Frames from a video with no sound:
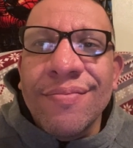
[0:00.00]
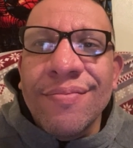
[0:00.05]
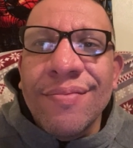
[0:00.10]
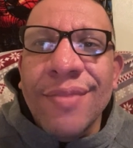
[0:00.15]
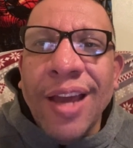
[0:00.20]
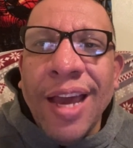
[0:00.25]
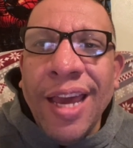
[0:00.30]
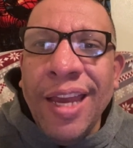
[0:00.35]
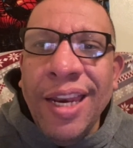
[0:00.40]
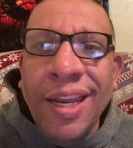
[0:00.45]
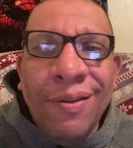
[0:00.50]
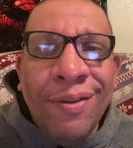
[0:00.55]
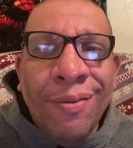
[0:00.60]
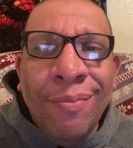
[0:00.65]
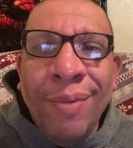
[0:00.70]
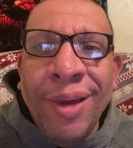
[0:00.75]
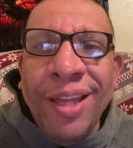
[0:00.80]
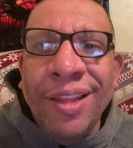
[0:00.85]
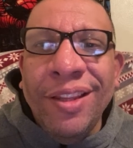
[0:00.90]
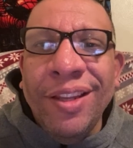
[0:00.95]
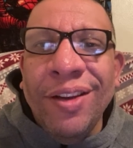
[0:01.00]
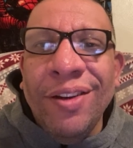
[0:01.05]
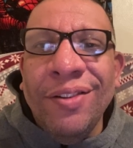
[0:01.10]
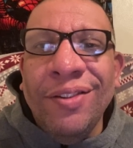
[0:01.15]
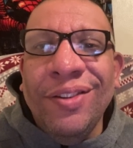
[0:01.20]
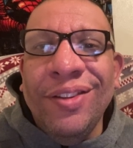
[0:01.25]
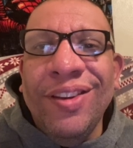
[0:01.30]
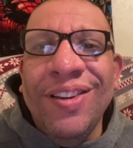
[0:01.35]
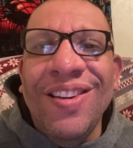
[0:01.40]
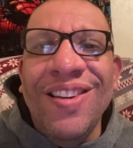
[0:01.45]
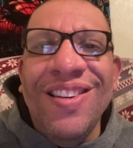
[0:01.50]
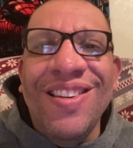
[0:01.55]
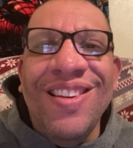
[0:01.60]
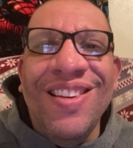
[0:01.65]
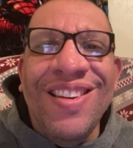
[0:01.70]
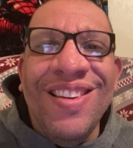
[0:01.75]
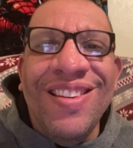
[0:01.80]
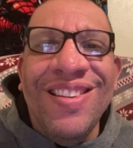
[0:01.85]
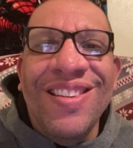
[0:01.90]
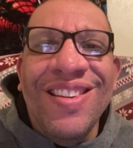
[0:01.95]
I never been there, so
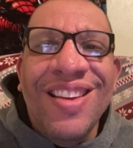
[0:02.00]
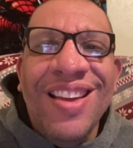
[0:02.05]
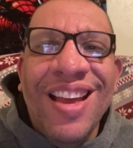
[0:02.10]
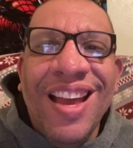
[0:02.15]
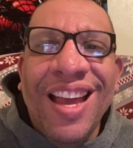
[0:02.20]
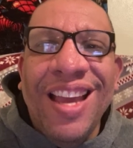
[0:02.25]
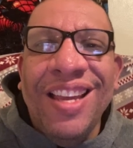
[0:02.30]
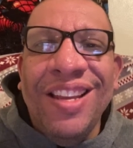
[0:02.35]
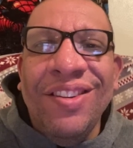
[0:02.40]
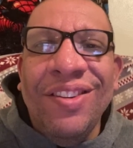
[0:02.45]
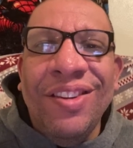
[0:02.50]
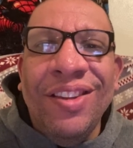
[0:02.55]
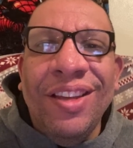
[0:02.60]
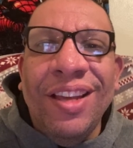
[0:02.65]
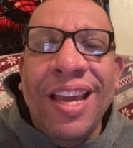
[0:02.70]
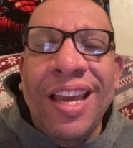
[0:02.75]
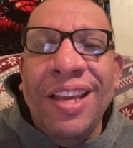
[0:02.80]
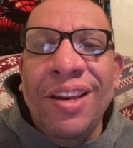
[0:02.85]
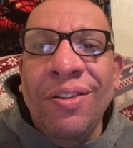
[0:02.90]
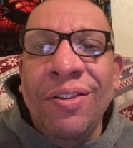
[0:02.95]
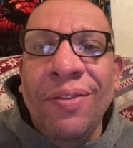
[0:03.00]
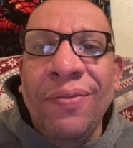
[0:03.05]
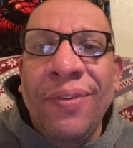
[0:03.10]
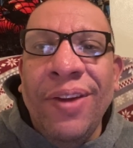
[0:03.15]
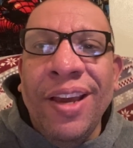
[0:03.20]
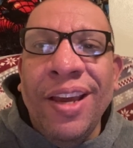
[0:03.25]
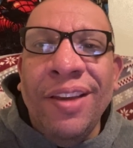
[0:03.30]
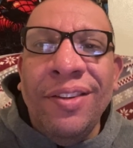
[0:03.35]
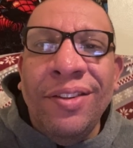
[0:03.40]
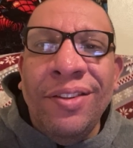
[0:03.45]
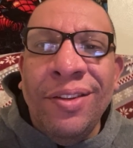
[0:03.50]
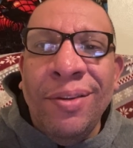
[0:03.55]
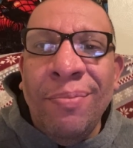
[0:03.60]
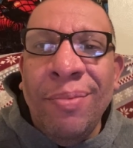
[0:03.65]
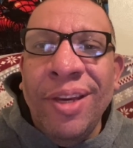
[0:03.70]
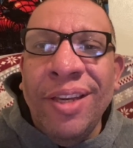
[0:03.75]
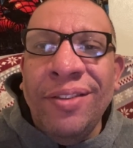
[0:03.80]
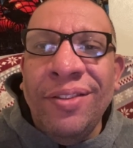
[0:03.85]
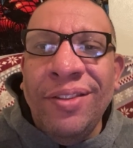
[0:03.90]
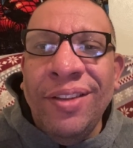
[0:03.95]
I know Vegas is a
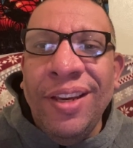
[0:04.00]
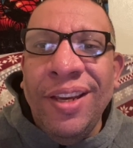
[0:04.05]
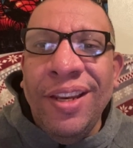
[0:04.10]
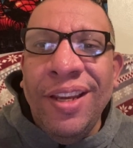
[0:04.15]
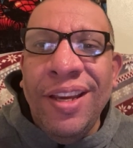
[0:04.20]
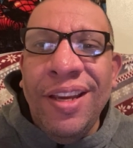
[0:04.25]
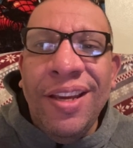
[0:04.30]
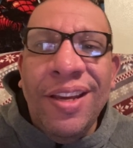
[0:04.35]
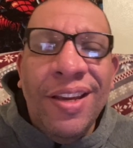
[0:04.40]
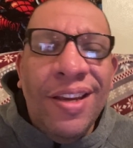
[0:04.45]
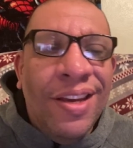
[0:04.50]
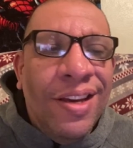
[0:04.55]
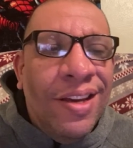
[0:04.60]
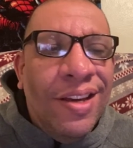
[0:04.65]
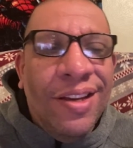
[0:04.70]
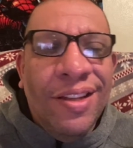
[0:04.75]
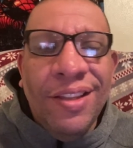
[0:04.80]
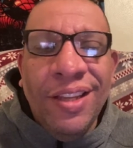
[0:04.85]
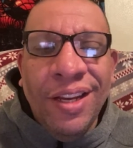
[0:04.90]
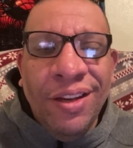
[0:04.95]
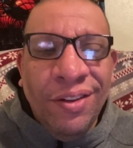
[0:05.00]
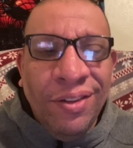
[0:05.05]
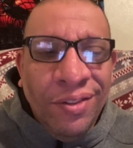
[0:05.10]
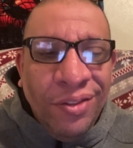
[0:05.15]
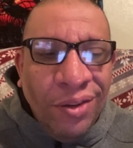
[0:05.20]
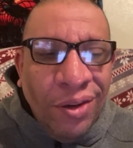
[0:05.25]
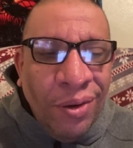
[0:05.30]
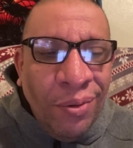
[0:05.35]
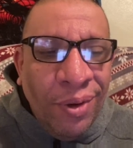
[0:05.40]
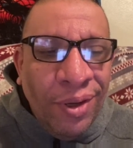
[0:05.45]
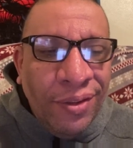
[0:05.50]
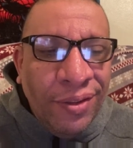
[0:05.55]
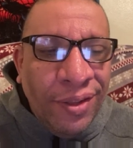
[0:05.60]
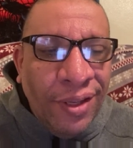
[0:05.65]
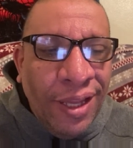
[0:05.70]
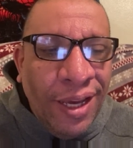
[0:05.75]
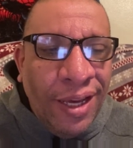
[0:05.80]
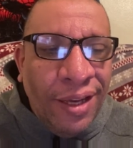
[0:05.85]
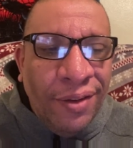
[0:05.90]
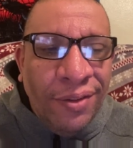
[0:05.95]
big city. There's always a
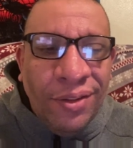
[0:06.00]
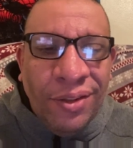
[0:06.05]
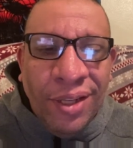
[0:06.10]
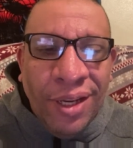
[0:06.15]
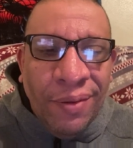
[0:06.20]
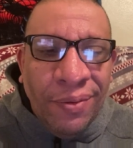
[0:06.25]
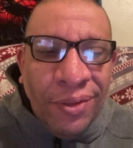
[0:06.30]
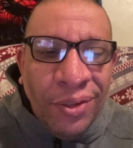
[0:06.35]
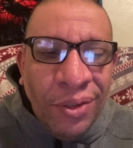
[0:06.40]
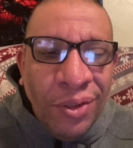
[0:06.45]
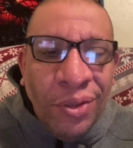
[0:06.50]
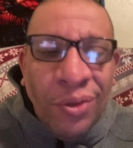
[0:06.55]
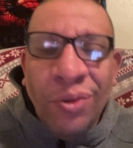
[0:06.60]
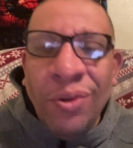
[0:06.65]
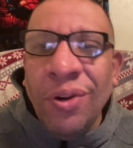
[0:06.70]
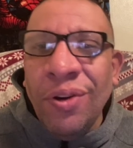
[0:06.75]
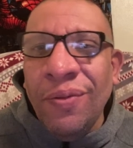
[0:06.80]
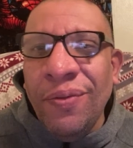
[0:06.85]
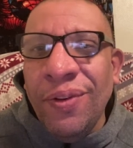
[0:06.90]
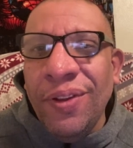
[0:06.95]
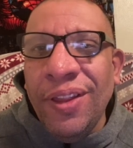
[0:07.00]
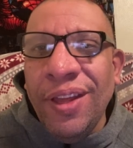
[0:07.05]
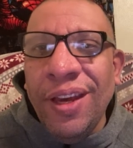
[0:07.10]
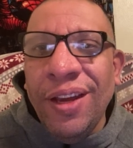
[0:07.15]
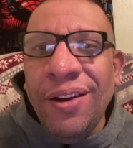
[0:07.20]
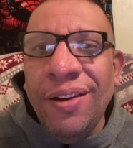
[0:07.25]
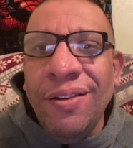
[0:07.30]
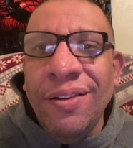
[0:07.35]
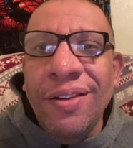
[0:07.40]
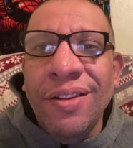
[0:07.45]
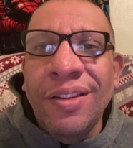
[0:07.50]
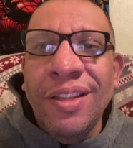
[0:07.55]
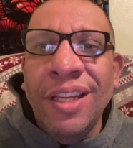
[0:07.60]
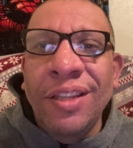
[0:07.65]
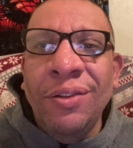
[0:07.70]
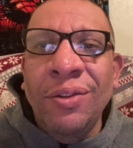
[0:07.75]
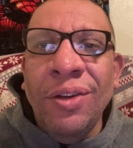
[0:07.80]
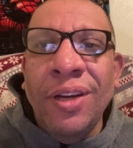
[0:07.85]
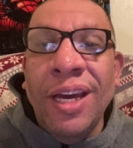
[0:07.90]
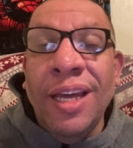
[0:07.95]
lot of stuff to do over there. They
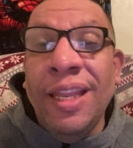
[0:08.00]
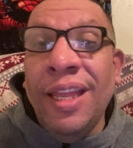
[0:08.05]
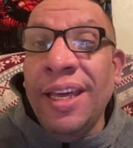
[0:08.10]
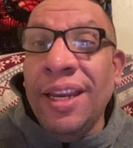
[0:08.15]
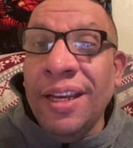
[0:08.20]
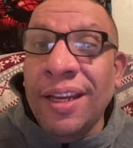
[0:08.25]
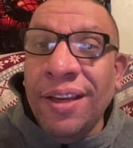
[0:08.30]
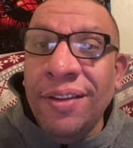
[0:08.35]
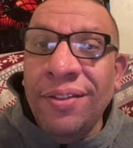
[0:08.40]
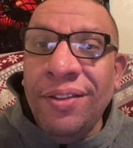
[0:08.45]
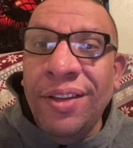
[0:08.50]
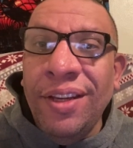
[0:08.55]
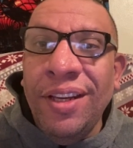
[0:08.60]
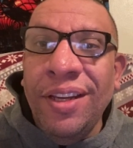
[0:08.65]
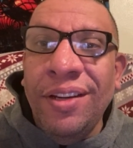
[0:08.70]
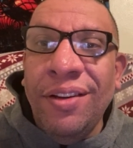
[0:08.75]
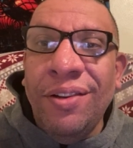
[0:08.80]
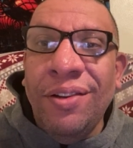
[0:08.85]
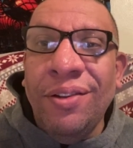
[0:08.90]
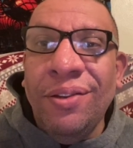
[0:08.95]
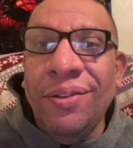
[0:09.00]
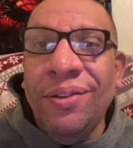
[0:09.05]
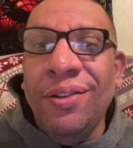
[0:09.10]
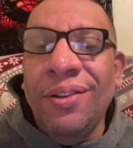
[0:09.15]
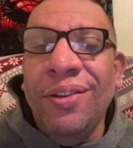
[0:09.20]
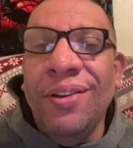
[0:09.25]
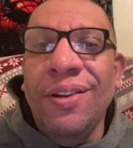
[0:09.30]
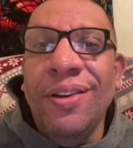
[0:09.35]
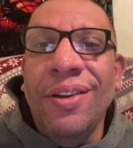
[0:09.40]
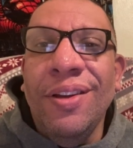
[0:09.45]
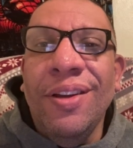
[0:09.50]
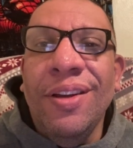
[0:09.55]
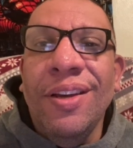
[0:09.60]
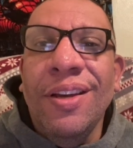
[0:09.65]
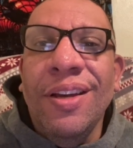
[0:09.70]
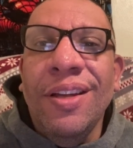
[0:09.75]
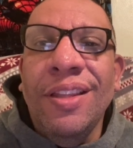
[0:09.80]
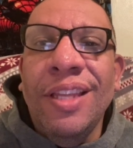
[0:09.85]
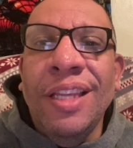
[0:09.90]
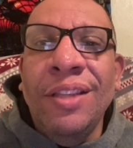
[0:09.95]
do got a lot of casinos.
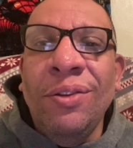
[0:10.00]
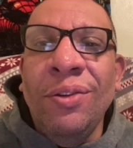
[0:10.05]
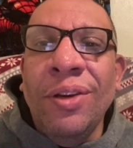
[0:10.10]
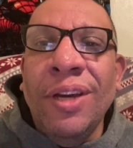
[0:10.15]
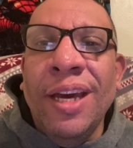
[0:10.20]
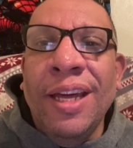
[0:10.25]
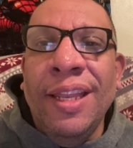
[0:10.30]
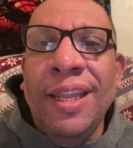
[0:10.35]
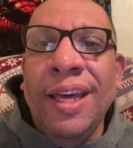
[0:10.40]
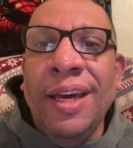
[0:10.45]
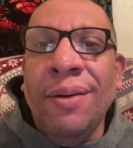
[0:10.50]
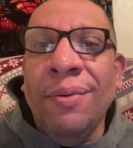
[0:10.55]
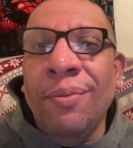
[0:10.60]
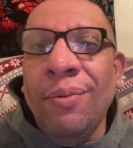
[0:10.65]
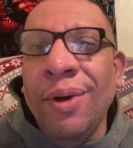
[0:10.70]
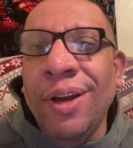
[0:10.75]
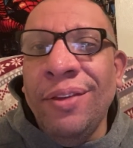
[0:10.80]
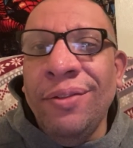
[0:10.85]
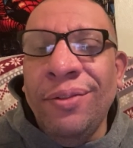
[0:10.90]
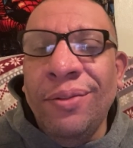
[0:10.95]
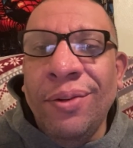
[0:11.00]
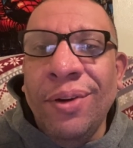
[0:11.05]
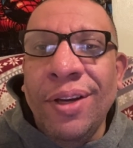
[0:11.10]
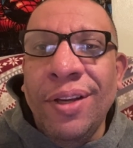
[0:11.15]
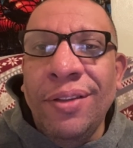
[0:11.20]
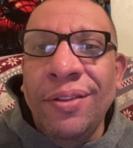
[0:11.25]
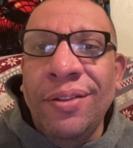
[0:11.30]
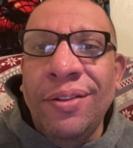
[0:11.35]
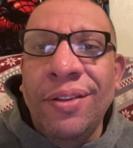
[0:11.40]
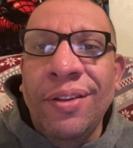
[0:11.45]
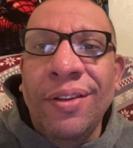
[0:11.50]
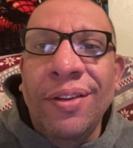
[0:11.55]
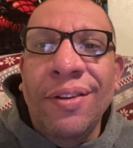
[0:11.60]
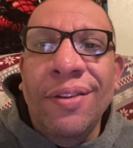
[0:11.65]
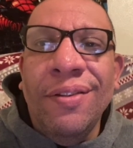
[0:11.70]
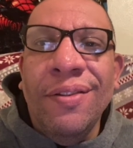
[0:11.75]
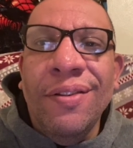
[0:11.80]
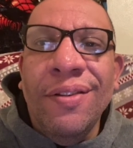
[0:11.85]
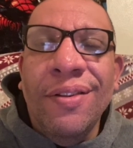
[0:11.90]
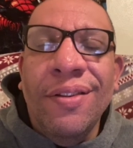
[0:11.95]
They do got a lot of restaurants.
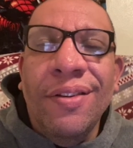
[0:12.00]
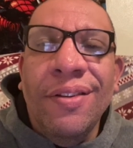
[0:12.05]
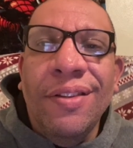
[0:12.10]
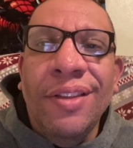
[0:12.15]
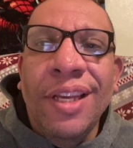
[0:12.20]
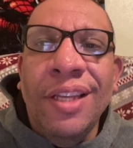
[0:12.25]
They